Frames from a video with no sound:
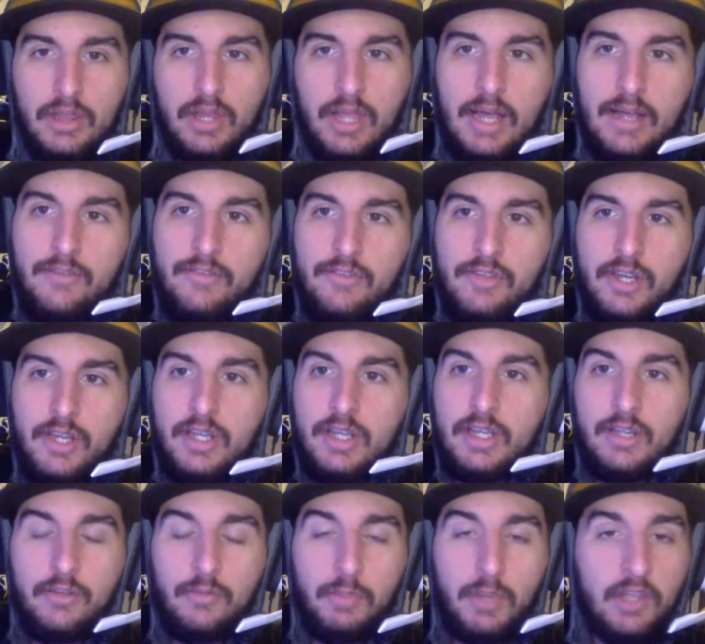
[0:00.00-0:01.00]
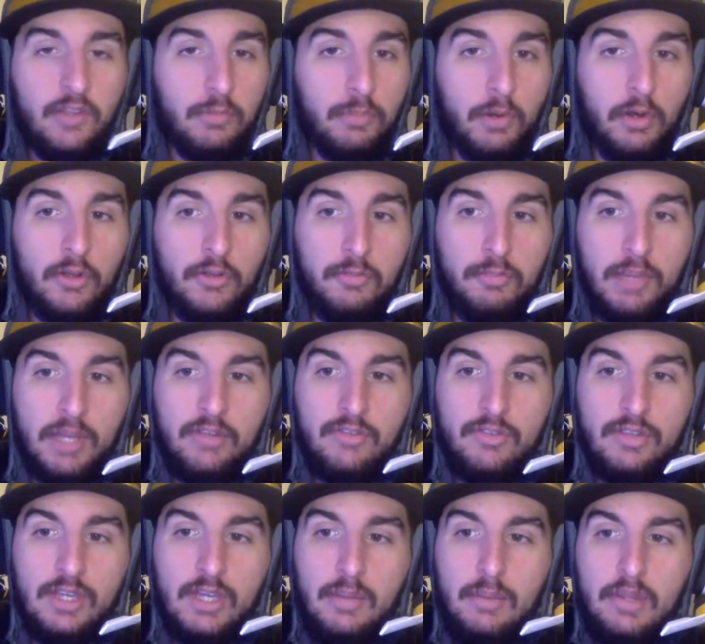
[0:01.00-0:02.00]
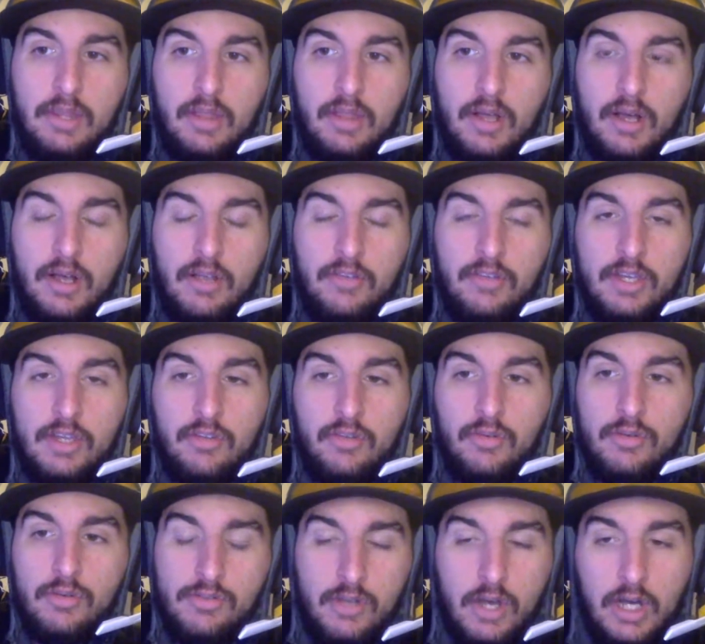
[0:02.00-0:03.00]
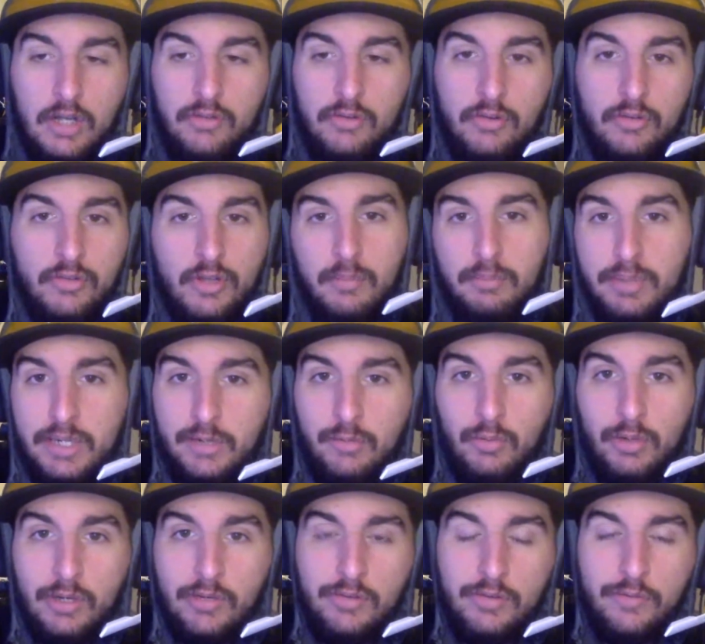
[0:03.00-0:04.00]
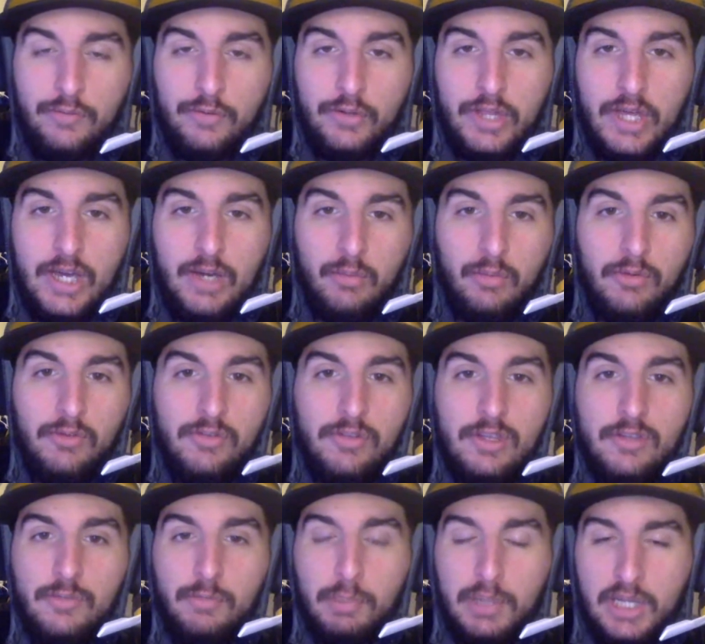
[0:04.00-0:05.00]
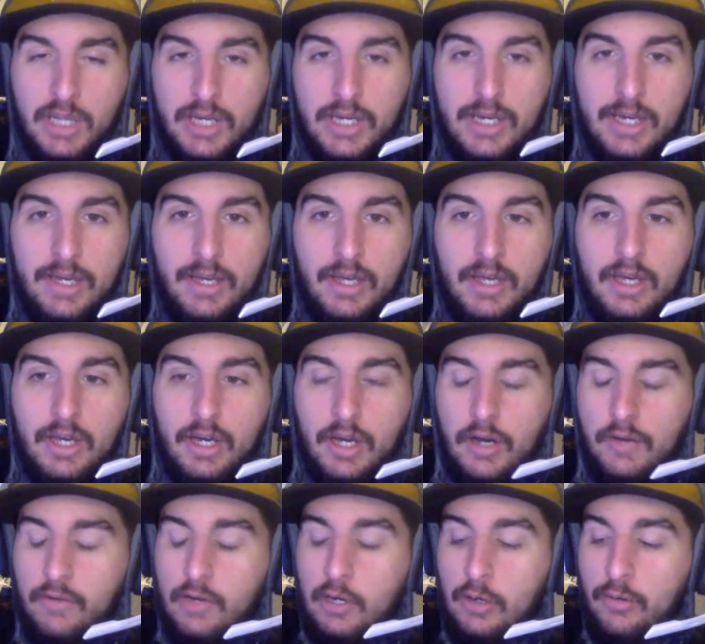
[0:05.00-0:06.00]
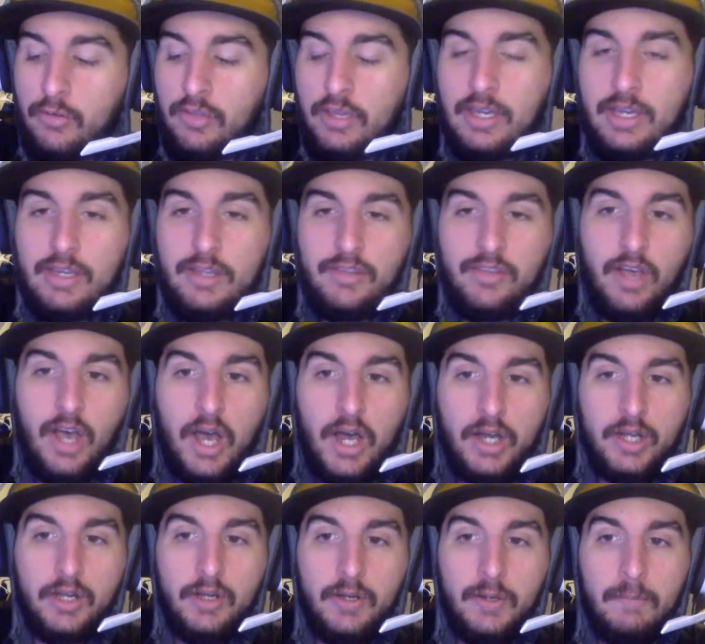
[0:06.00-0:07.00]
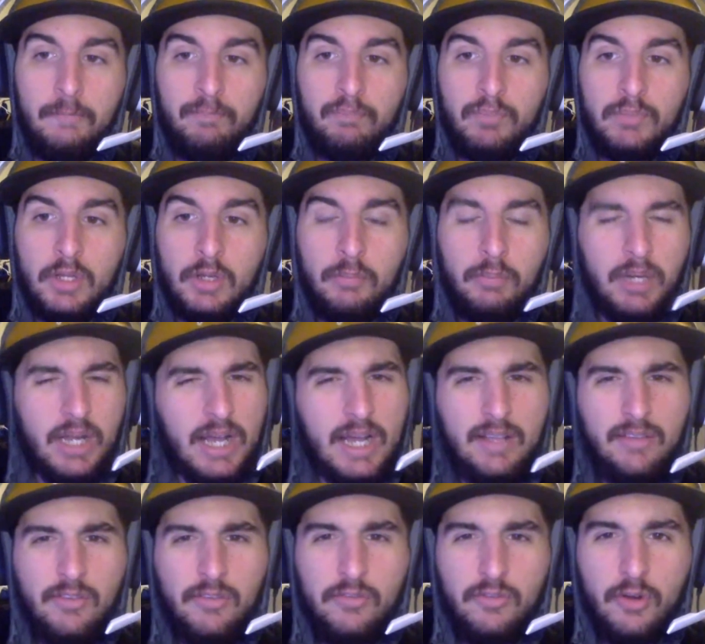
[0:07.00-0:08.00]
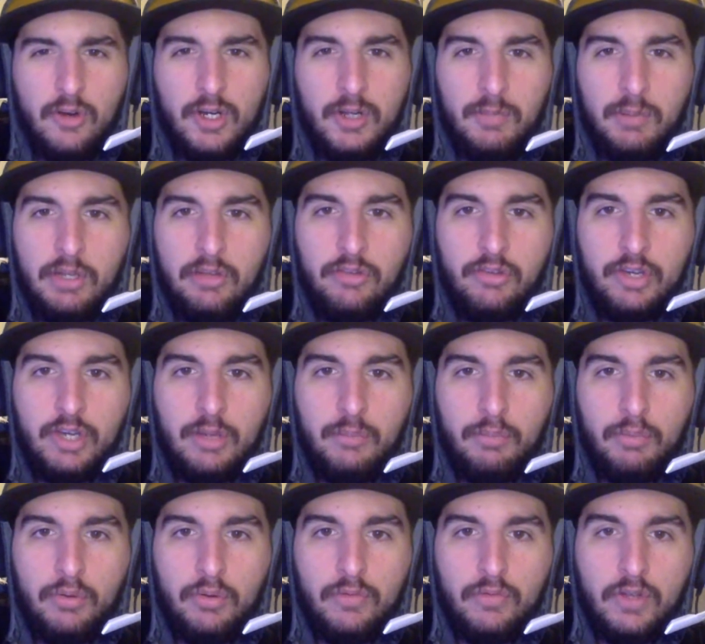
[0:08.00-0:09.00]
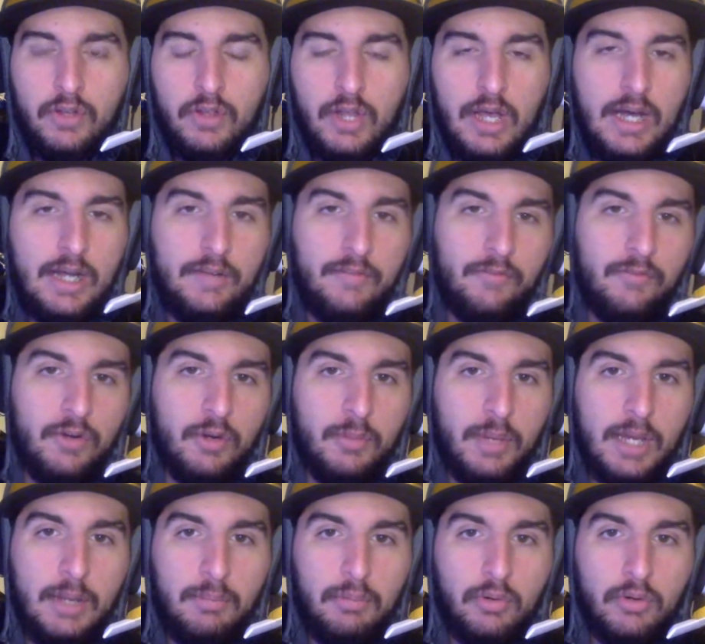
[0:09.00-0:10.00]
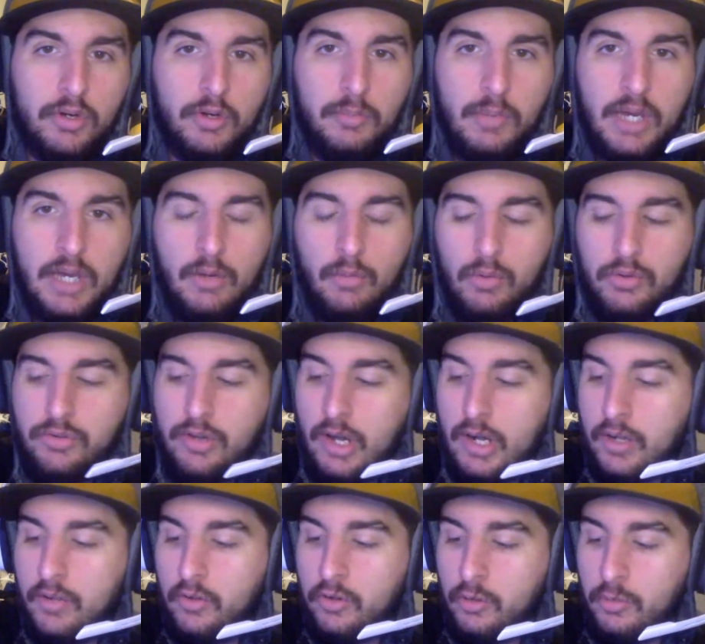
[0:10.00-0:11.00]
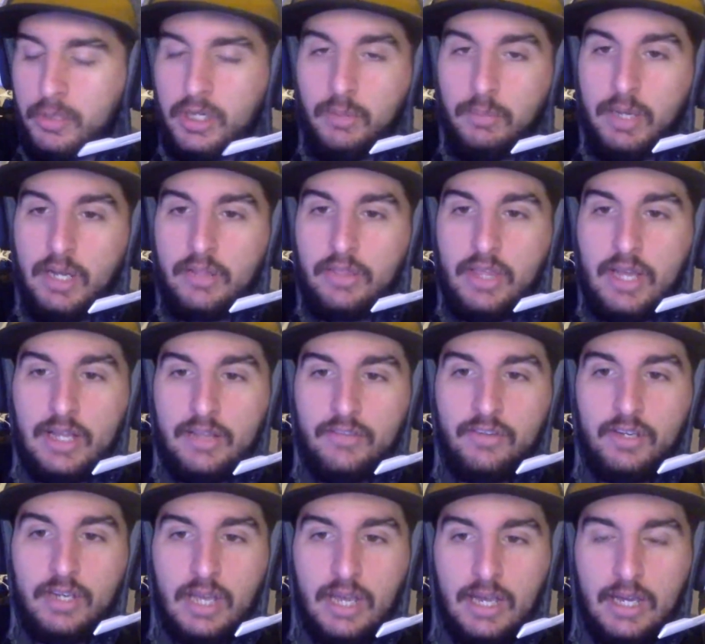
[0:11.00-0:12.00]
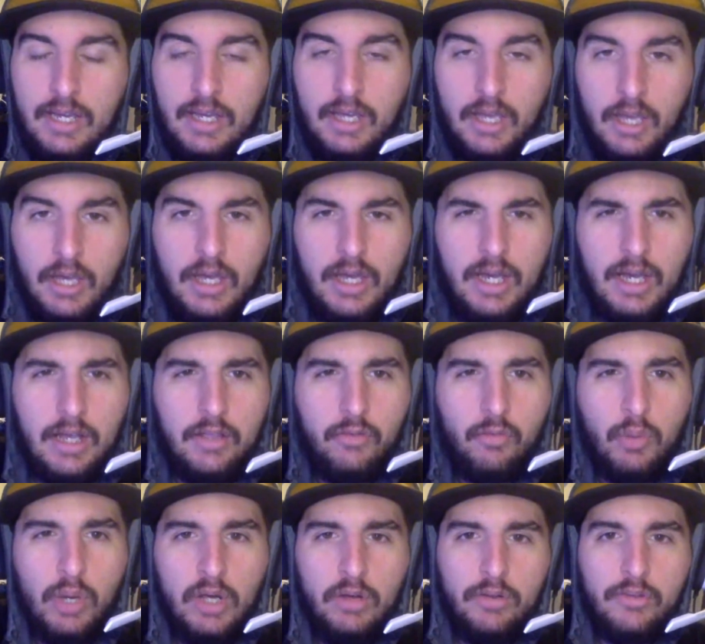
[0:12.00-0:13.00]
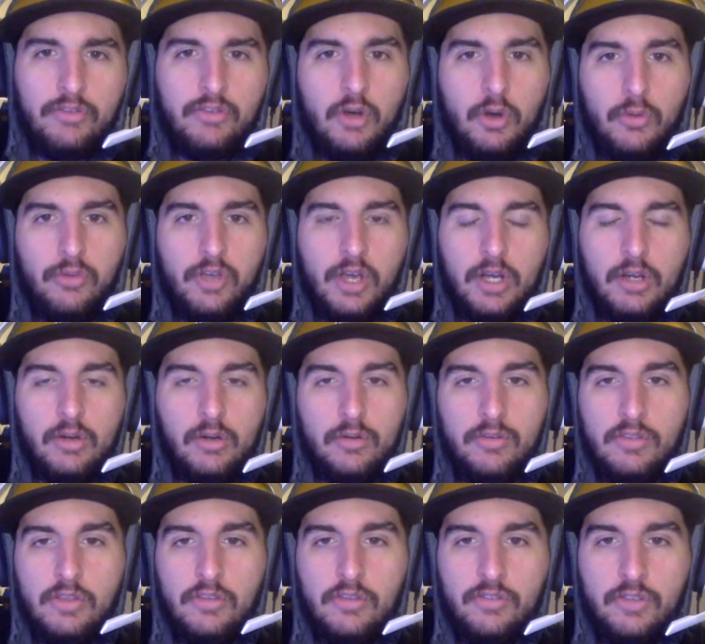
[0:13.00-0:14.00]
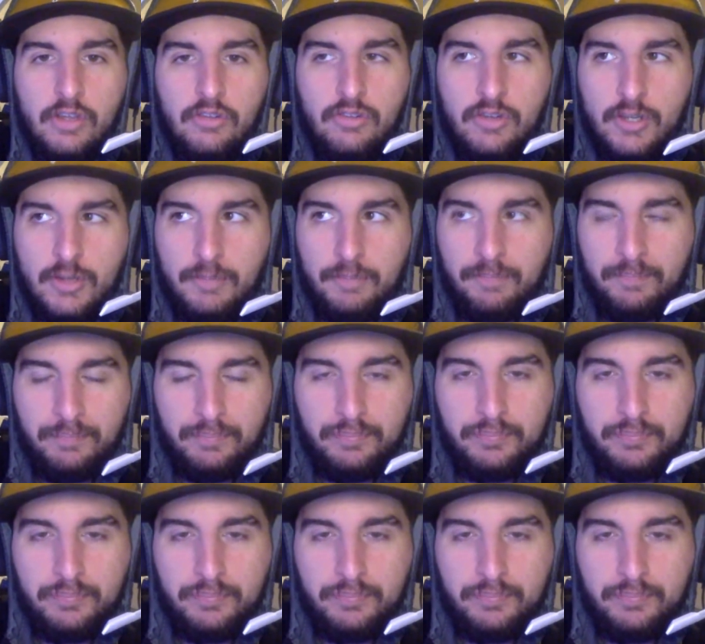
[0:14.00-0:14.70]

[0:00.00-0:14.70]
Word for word: last night against baseball's best team in the Los Angeles Dodgers, and a big reason for that was the play of Jose Quintana. But has the starting pitching improved a lot from April to May? We'll talk a little bit about that today, as well as Cole Tucker's decision